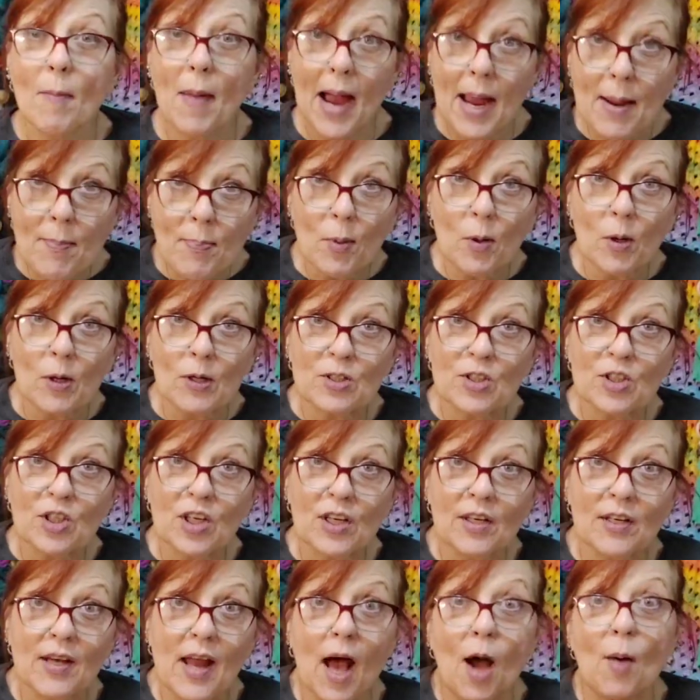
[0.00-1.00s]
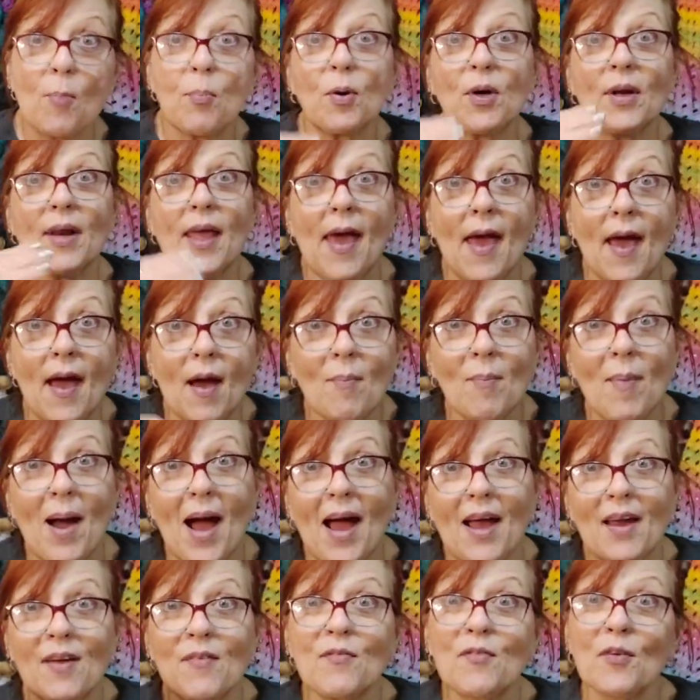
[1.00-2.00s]
my portion, I'll put
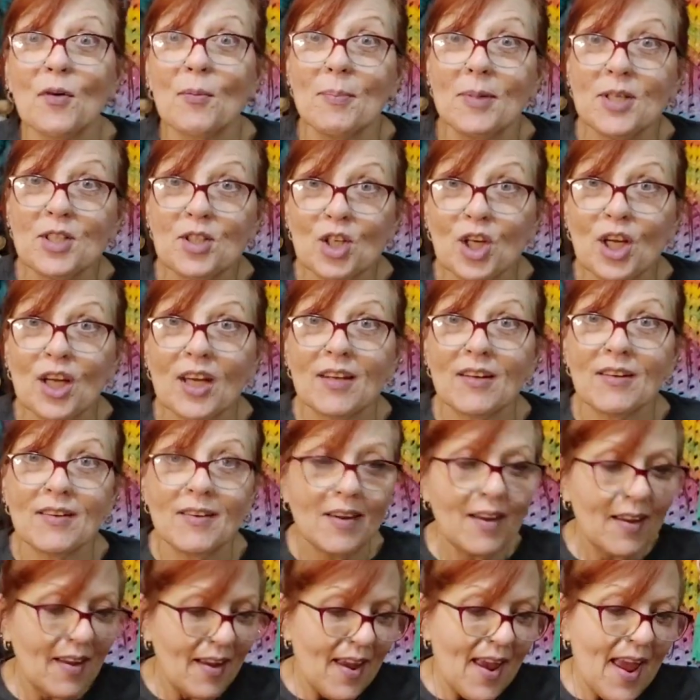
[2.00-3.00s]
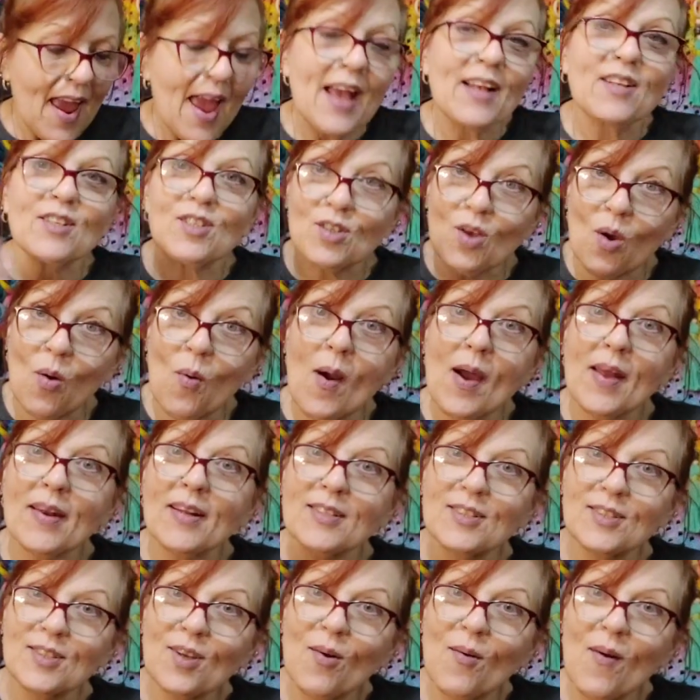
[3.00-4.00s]
MI for Michigan, and so on
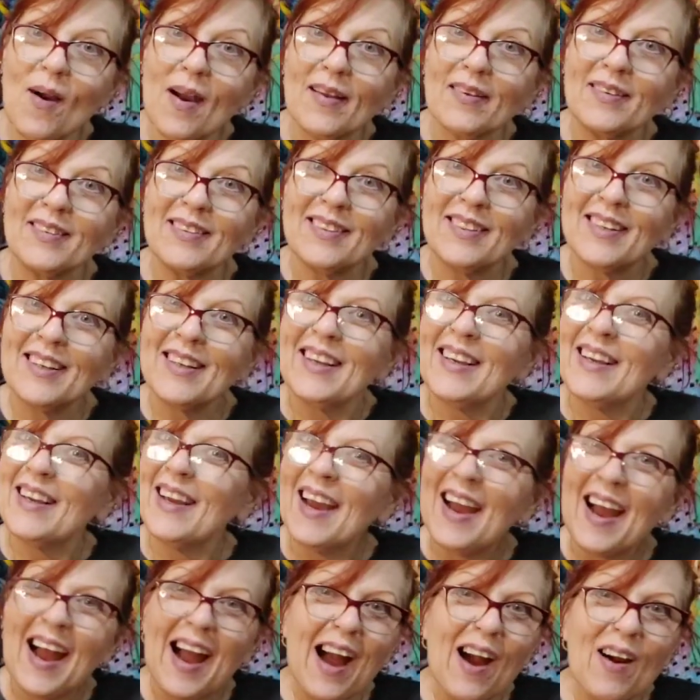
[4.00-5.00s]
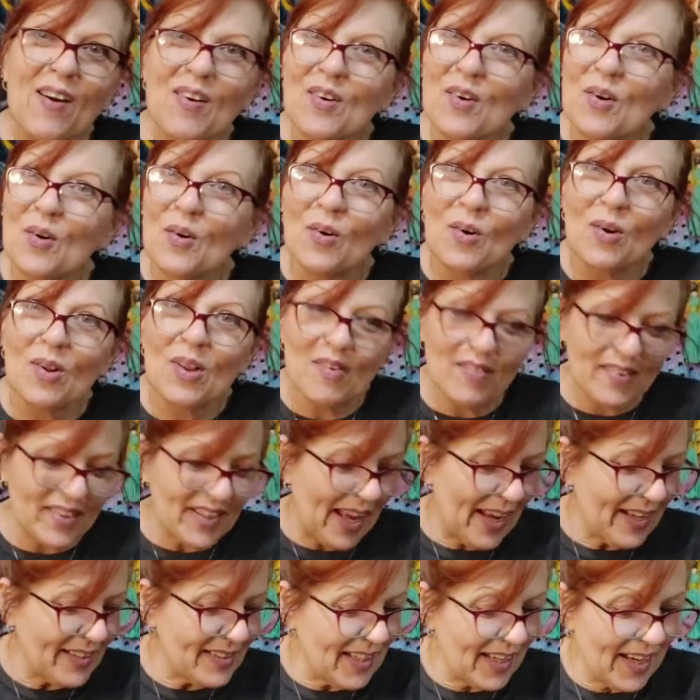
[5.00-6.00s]
and so on. How cool of an
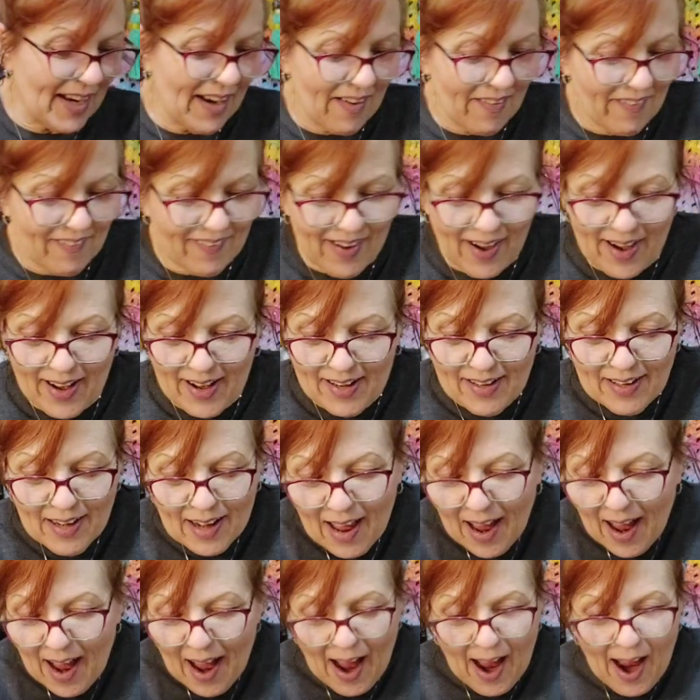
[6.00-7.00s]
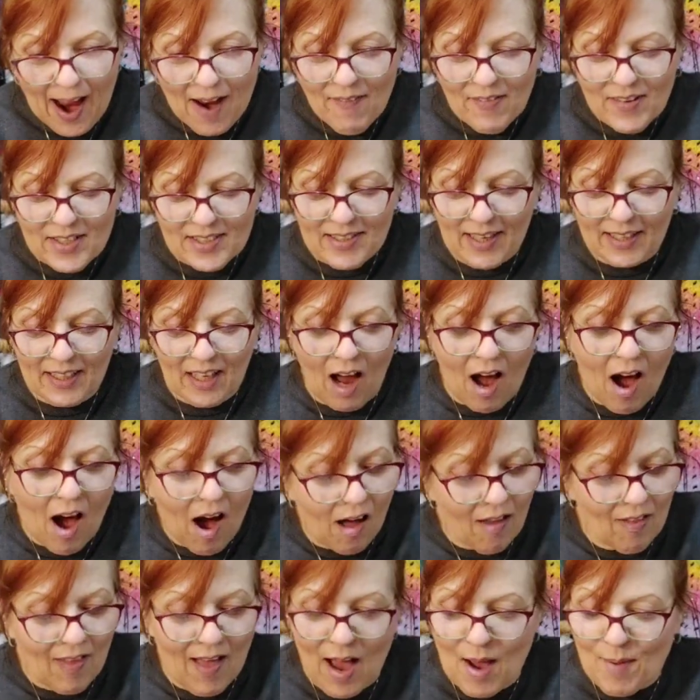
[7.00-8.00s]
idea, right? I was like
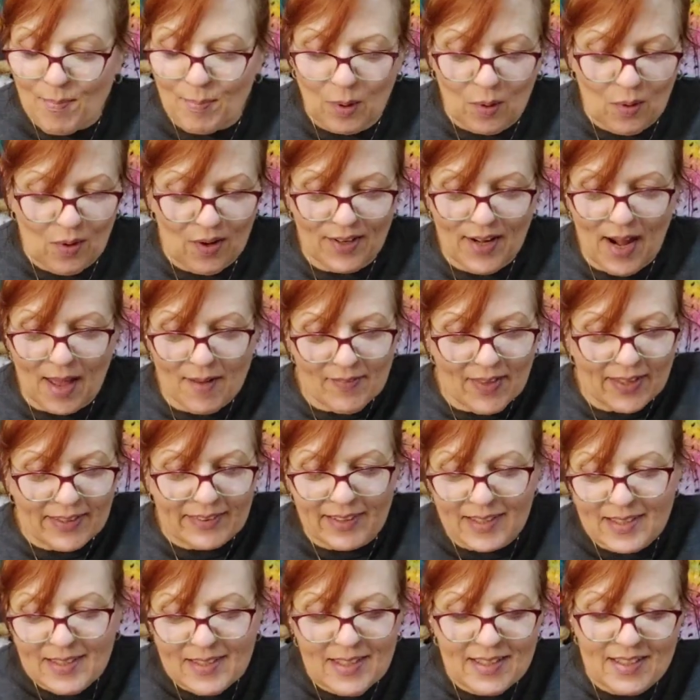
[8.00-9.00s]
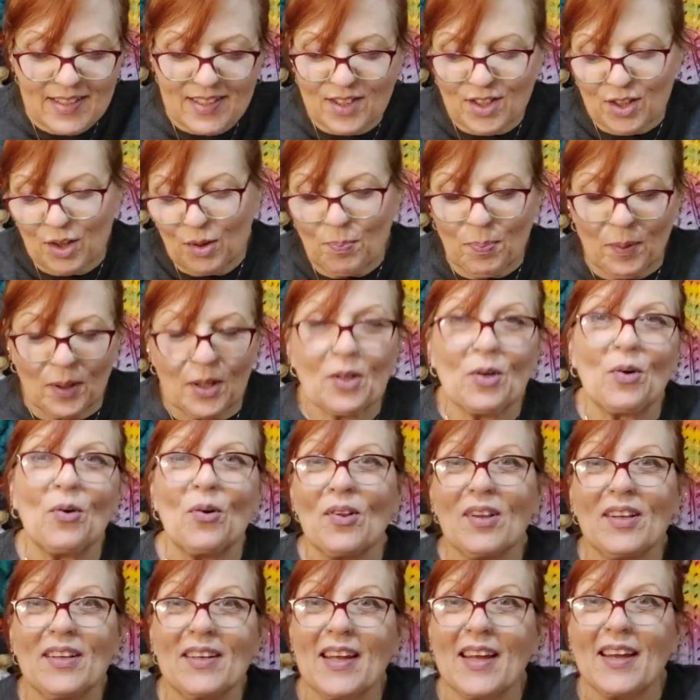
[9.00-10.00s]
all on board. I'm like, this is super
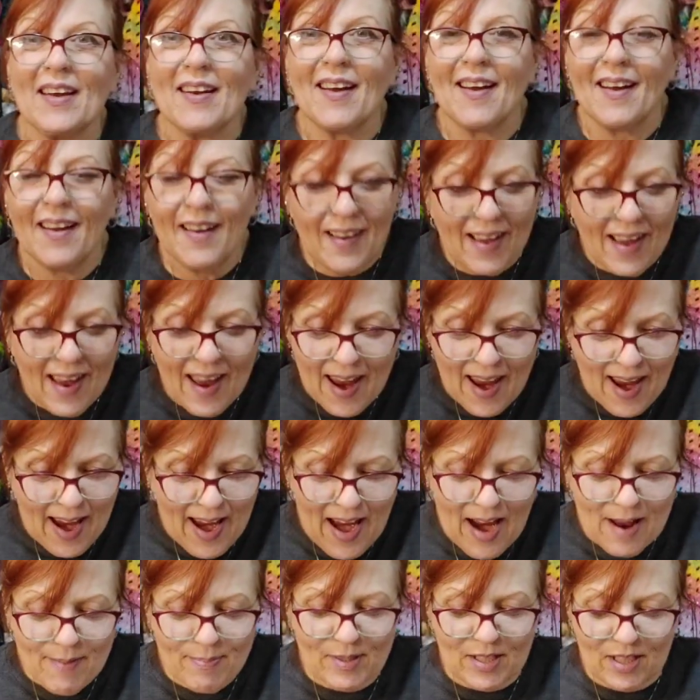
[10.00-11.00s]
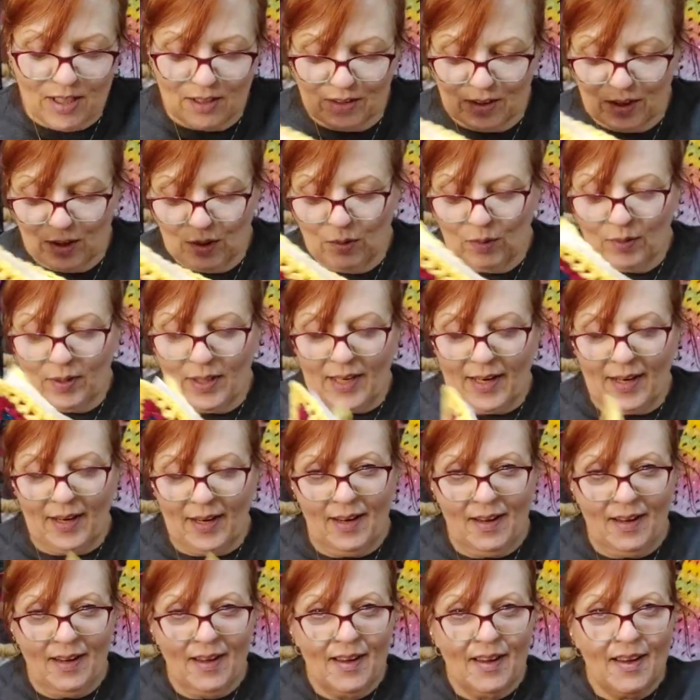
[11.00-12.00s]
cool, Anita. Absolutely.
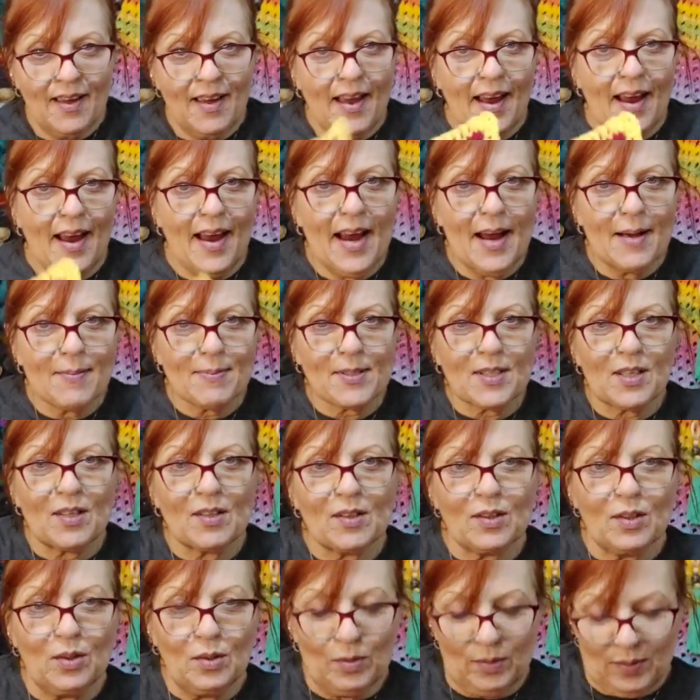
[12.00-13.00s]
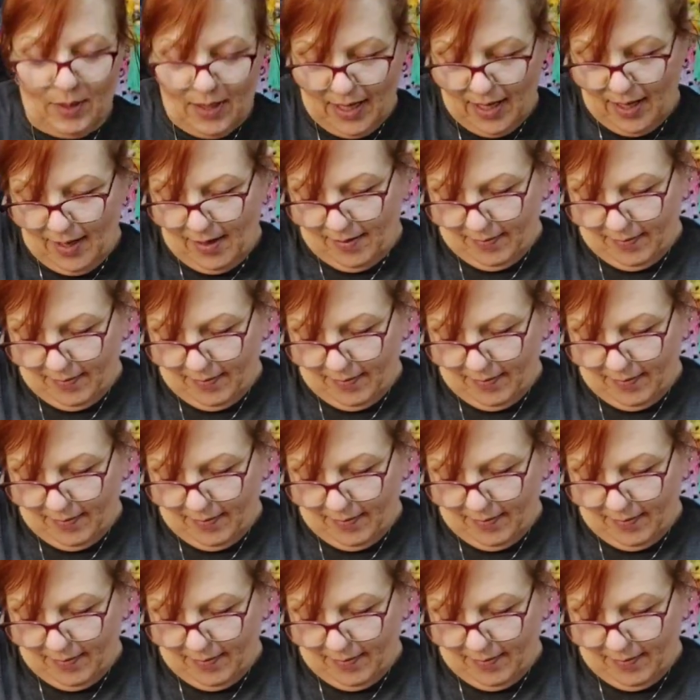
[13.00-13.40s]
Absolutely.